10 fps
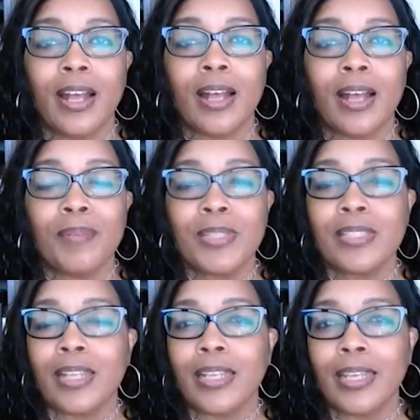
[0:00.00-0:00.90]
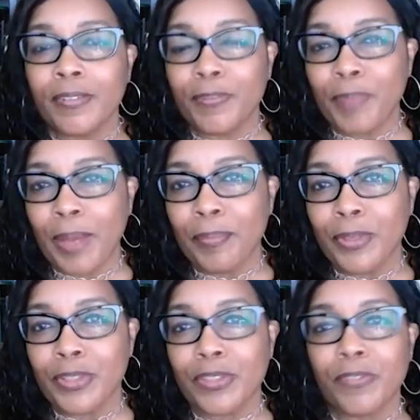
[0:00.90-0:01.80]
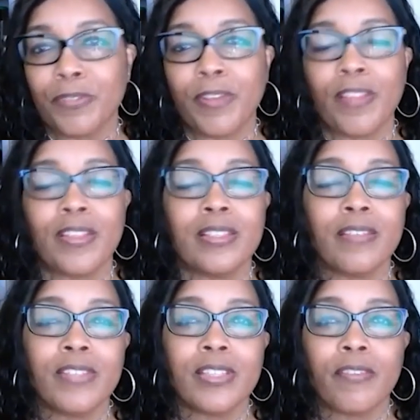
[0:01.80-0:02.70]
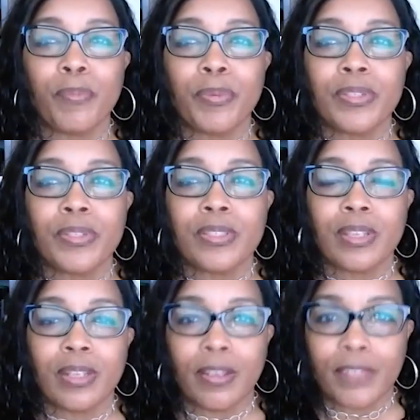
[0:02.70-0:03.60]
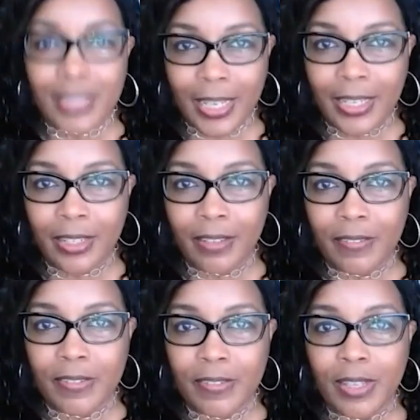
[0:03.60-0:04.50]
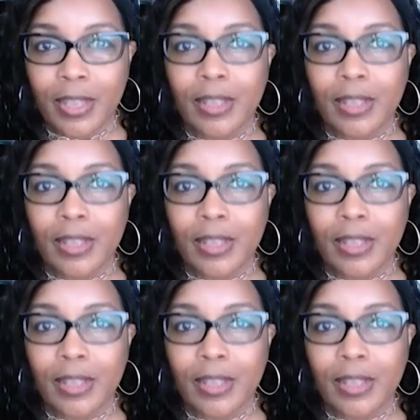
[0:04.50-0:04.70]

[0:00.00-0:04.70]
A study by Mercer found that 77% of executives